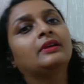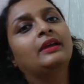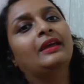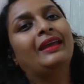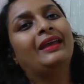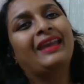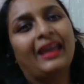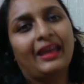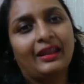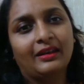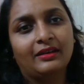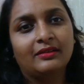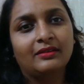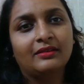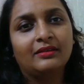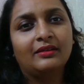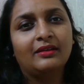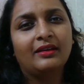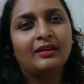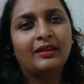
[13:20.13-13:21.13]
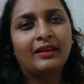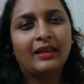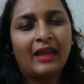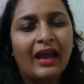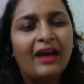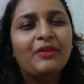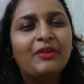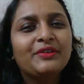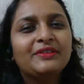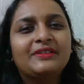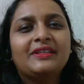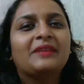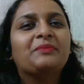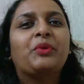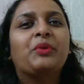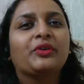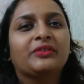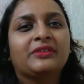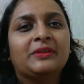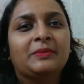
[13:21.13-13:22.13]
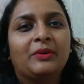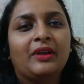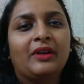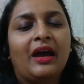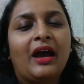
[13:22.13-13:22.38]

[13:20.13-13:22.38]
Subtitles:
Again, how is that possible?